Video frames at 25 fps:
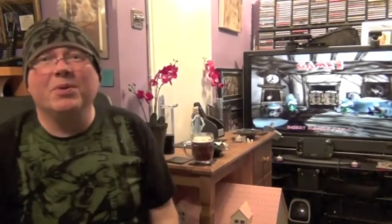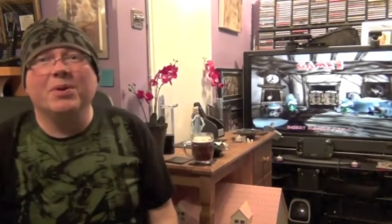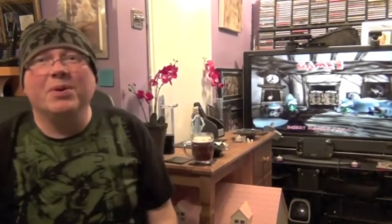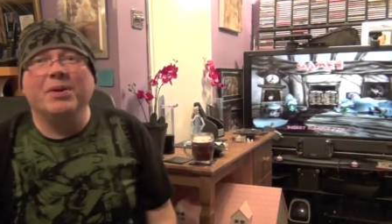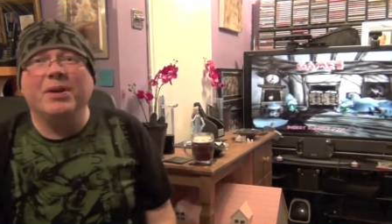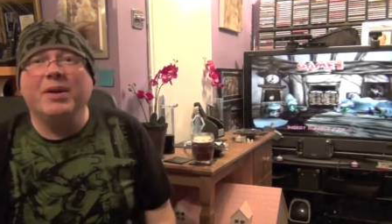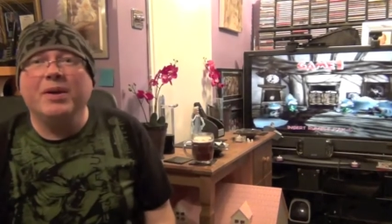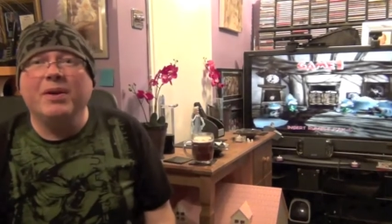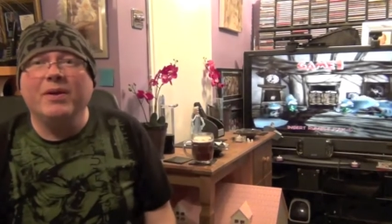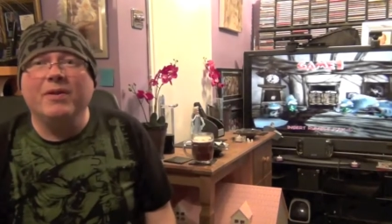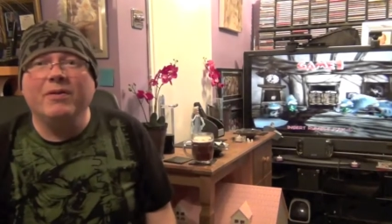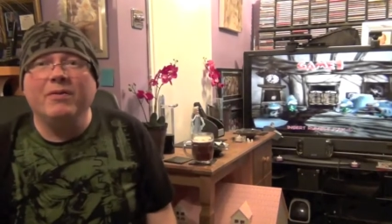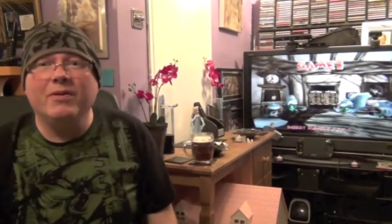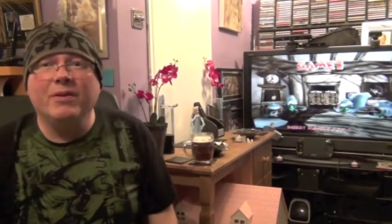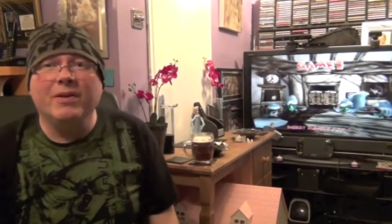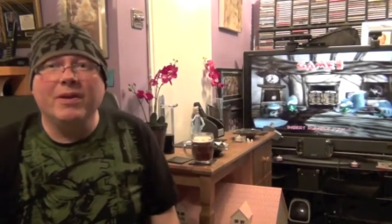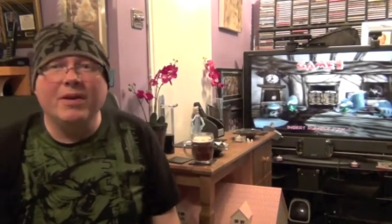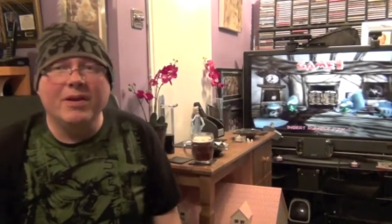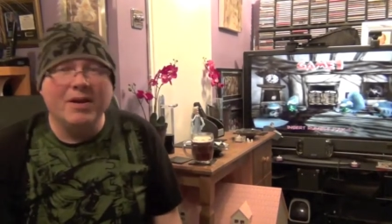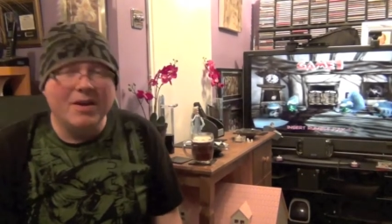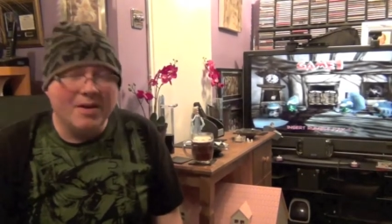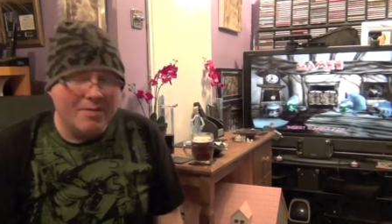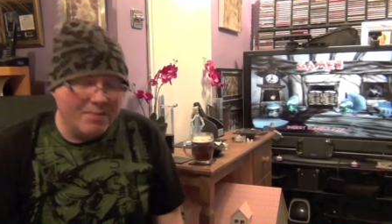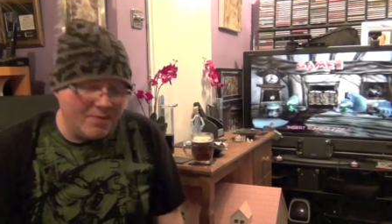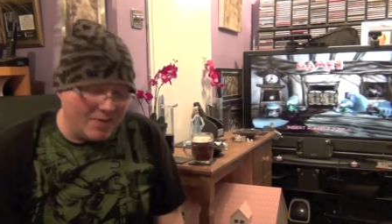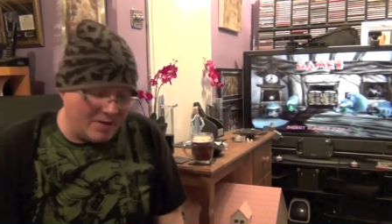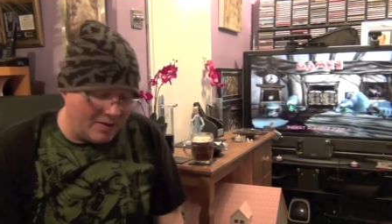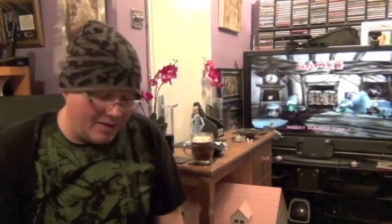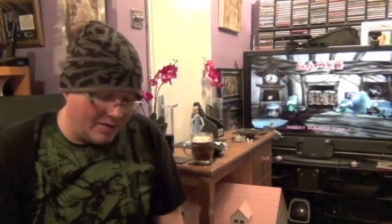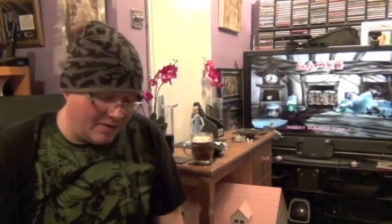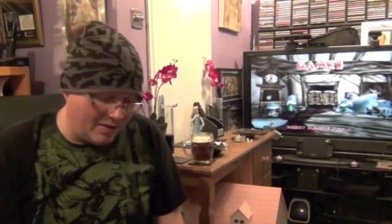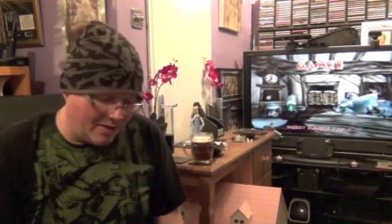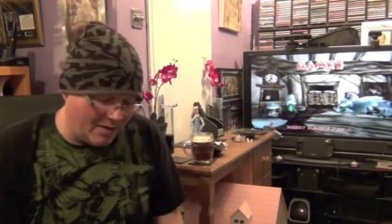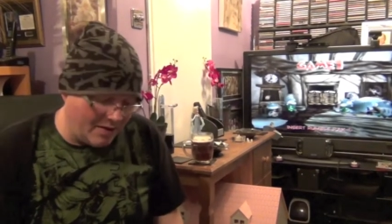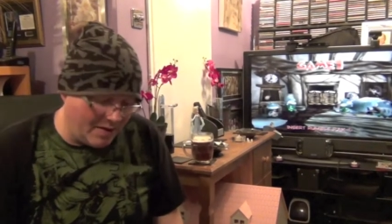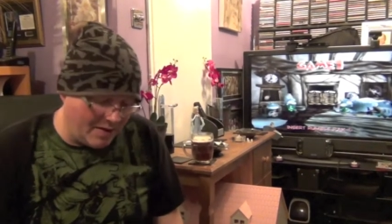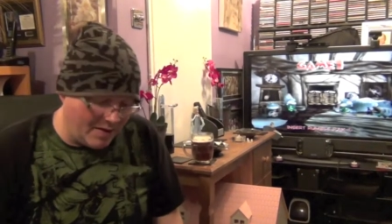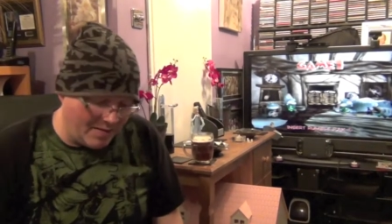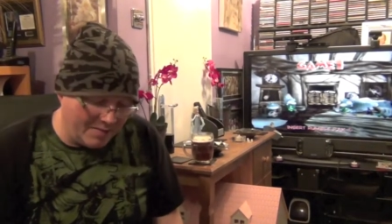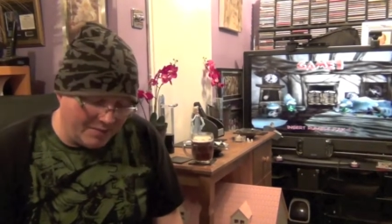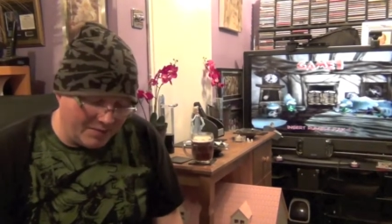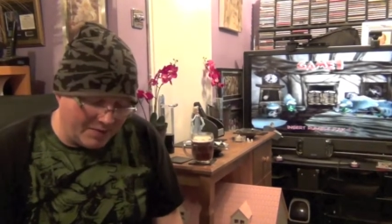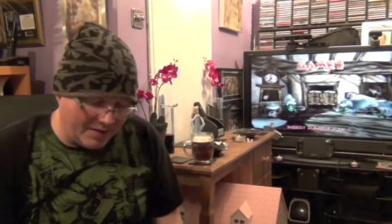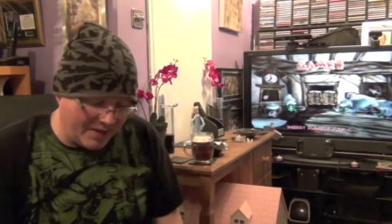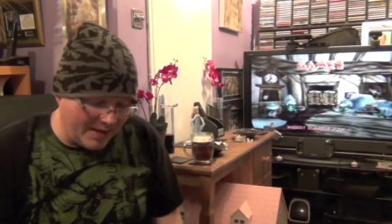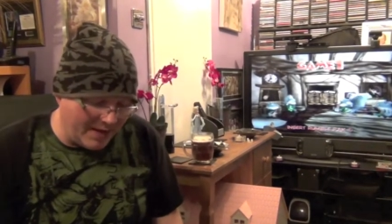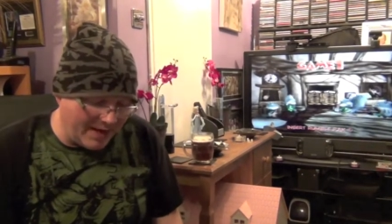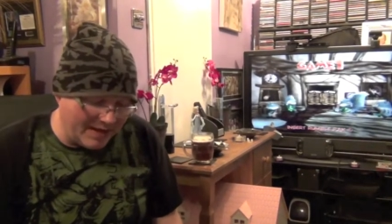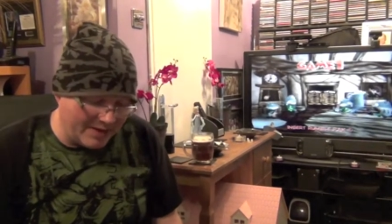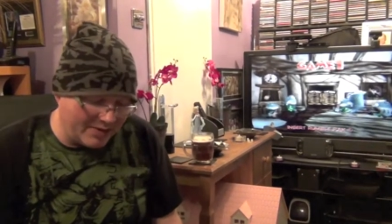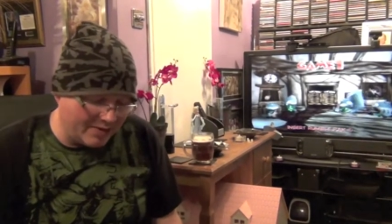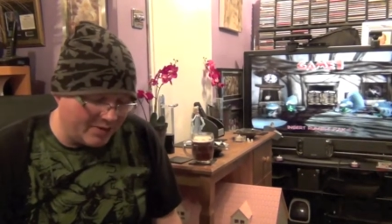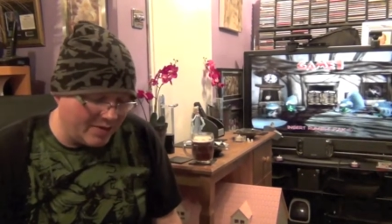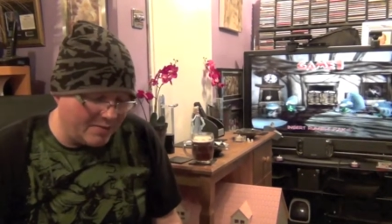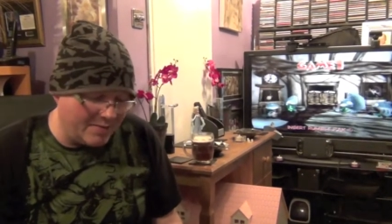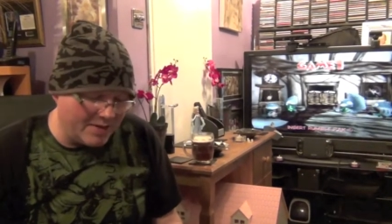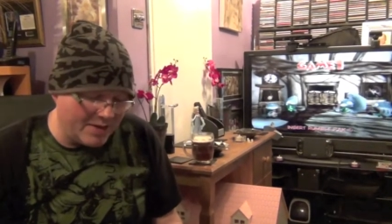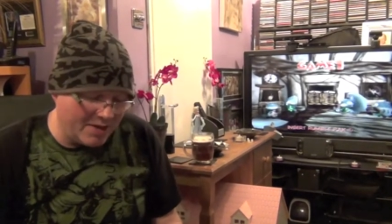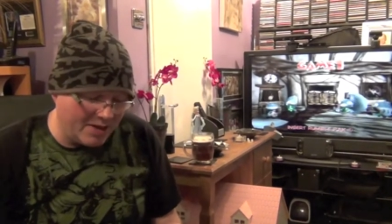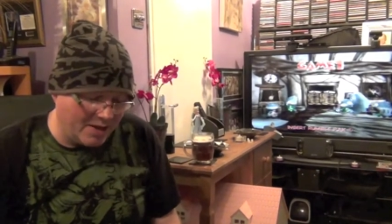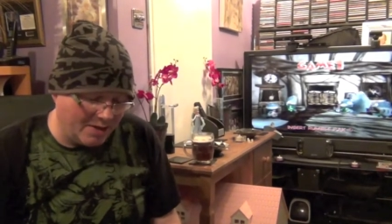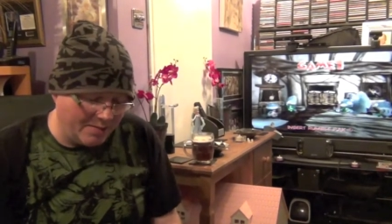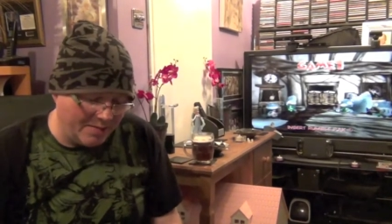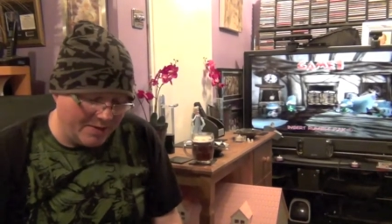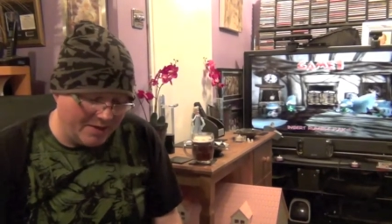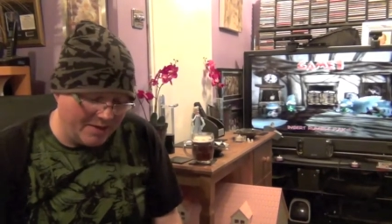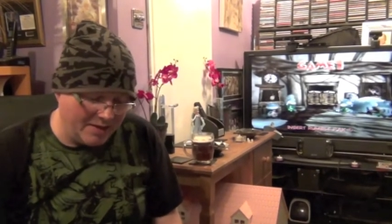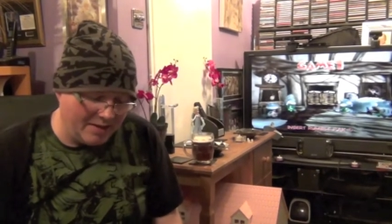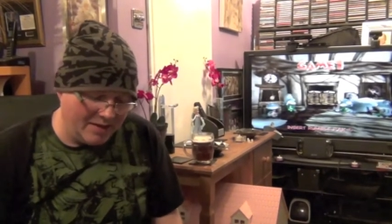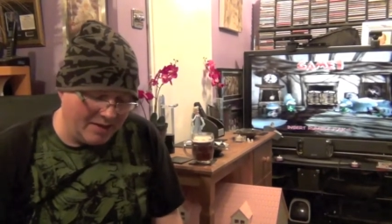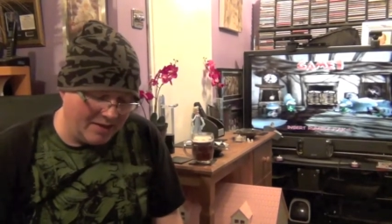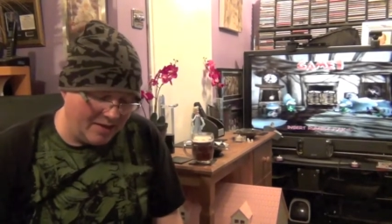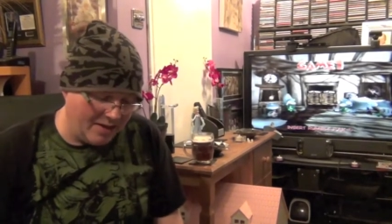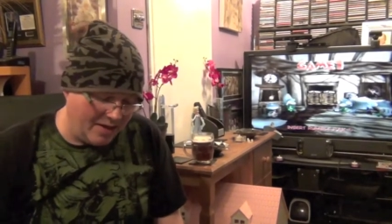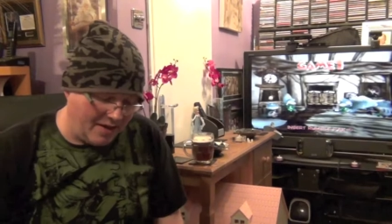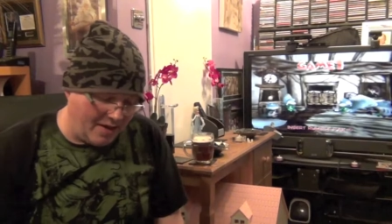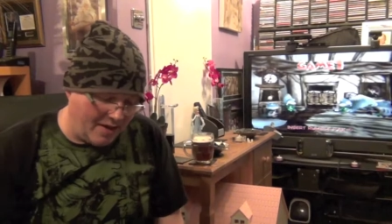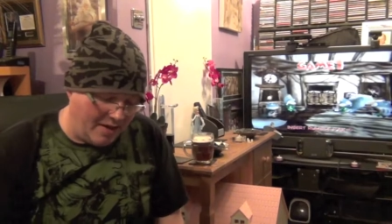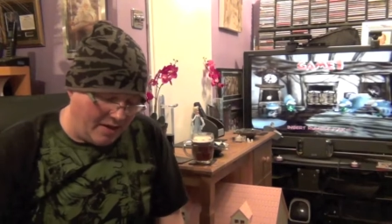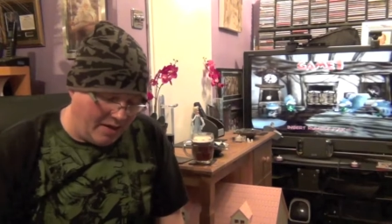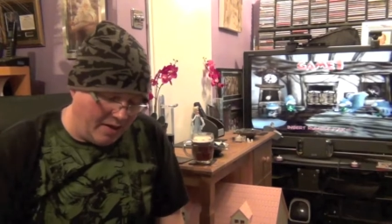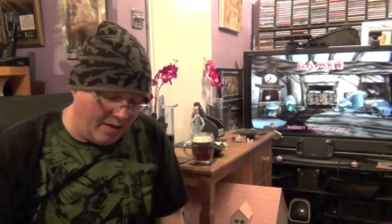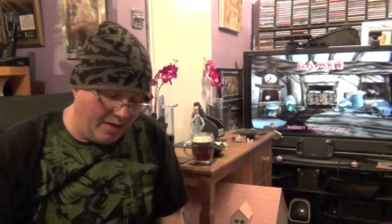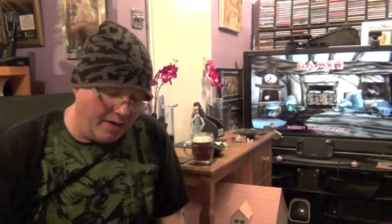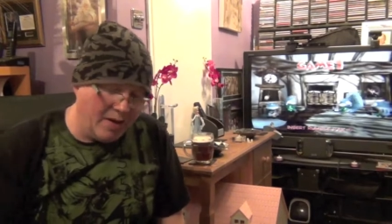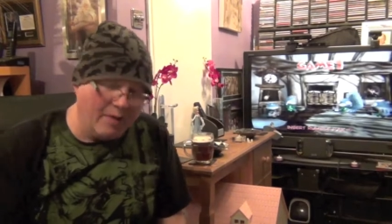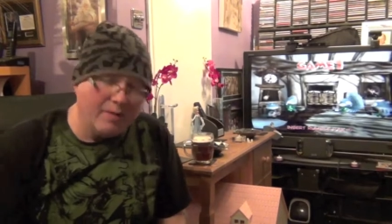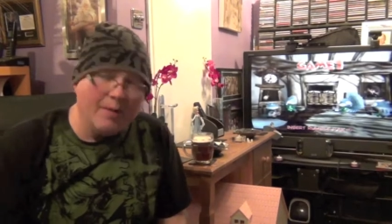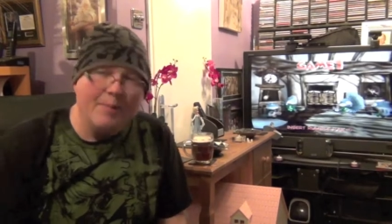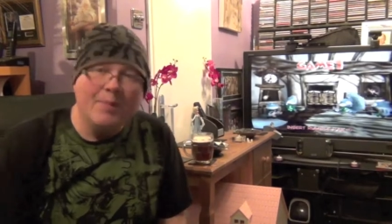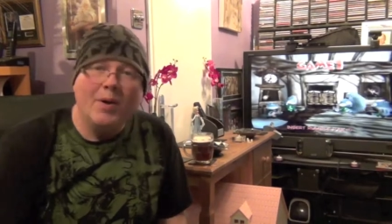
They're extremely common. I got the